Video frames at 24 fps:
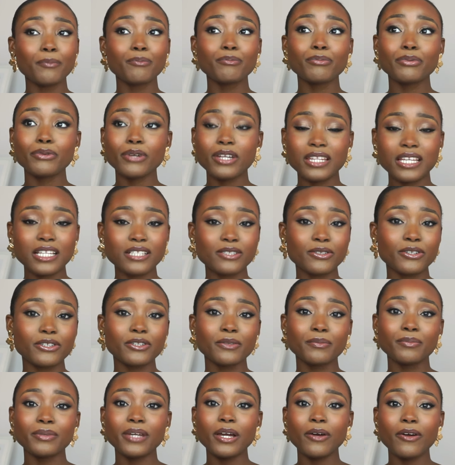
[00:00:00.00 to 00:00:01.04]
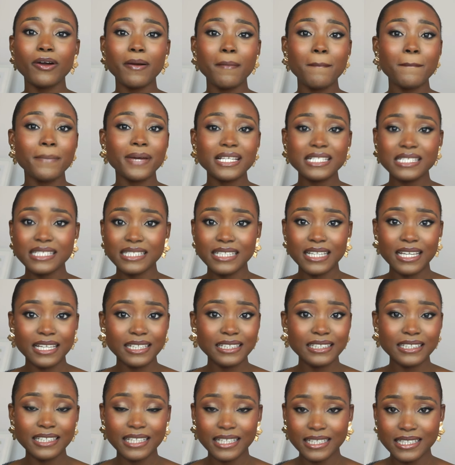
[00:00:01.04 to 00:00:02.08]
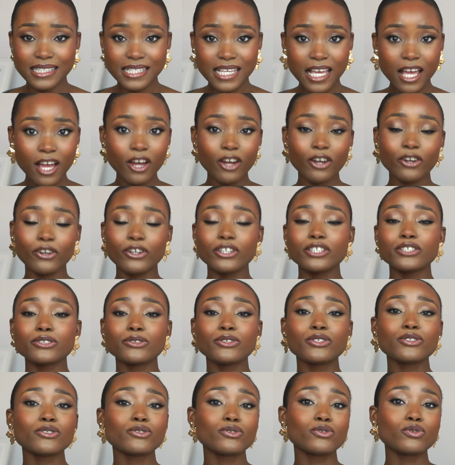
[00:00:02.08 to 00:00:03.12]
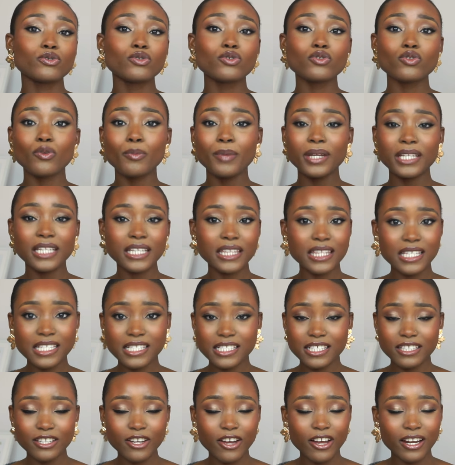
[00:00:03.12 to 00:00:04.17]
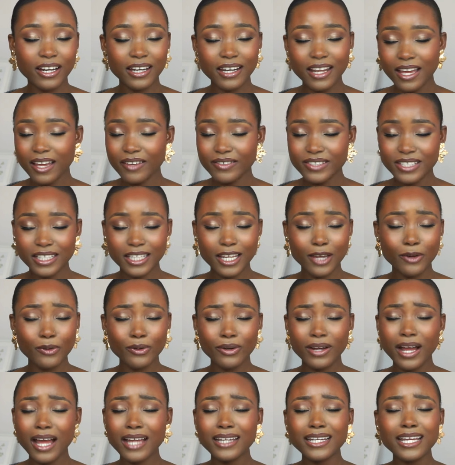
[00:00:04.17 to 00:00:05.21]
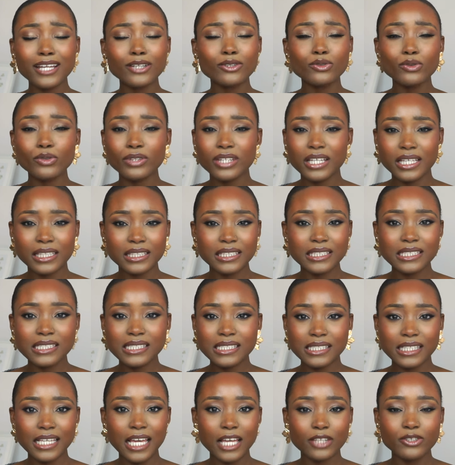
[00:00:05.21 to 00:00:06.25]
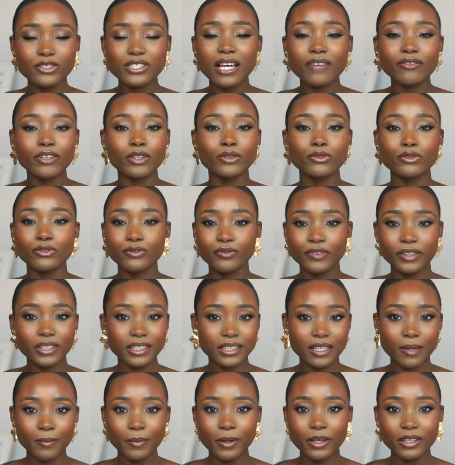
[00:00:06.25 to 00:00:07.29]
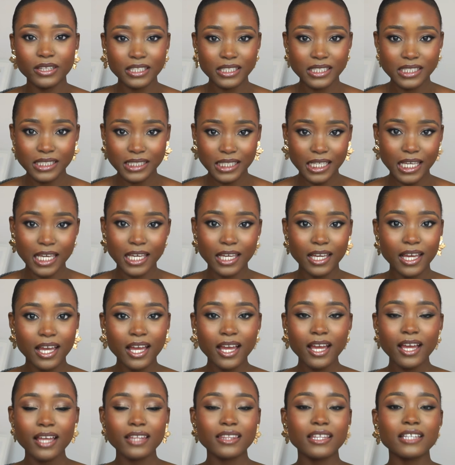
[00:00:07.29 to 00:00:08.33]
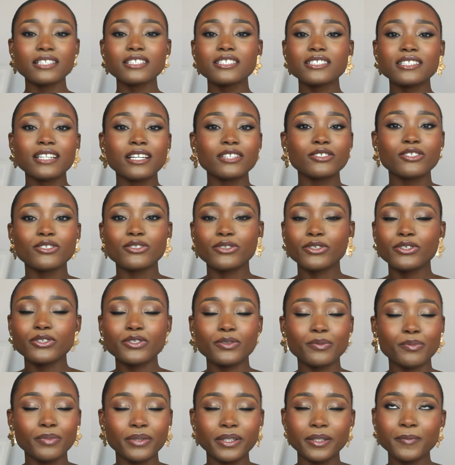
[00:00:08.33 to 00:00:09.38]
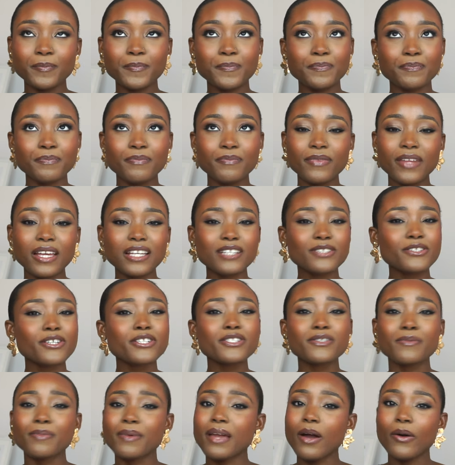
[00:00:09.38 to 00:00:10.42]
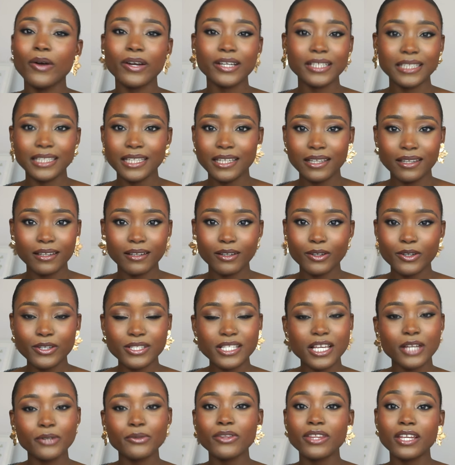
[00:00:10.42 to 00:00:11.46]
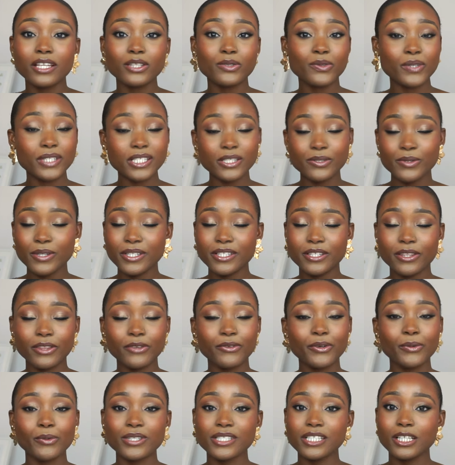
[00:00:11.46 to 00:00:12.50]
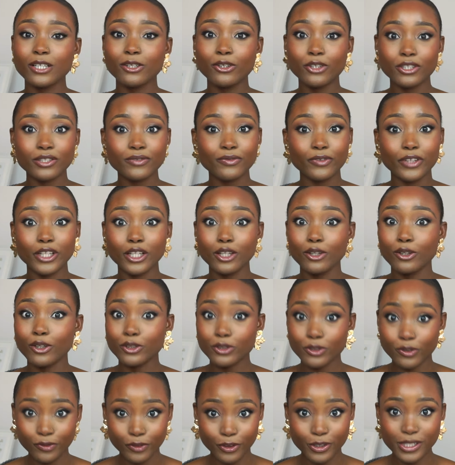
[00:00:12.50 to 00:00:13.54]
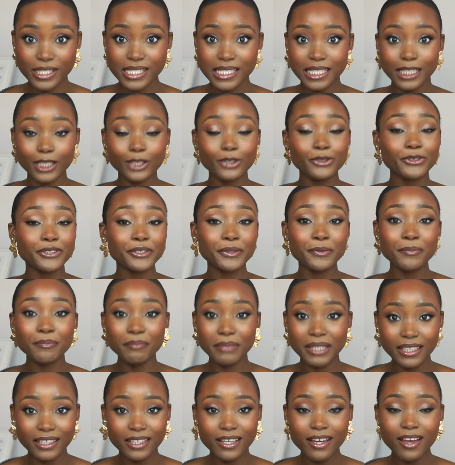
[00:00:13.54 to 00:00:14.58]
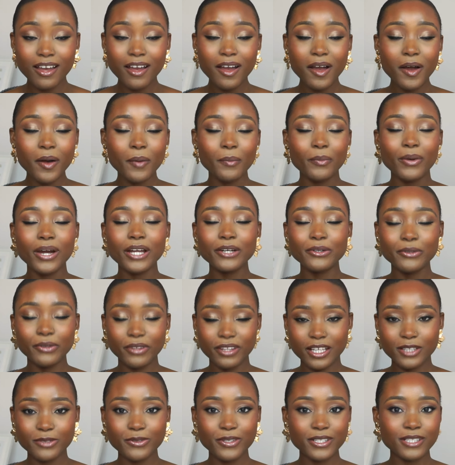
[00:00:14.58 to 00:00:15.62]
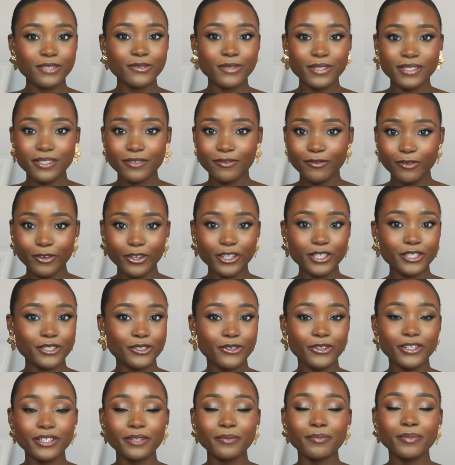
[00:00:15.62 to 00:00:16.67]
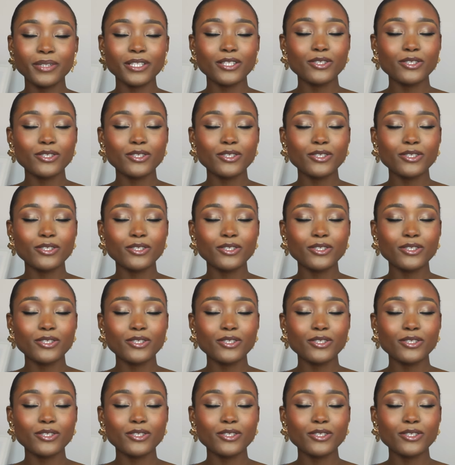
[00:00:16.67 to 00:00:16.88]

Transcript: pray that it's going to be our best year yet. God is going to do so many things in our lives. And I know that this year, I just have a good feeling about this year. That this year is just going to be, it's going to be our year. Because I know that 2023 was a lot for a lot of us, including me. But I know that 2024 is going to be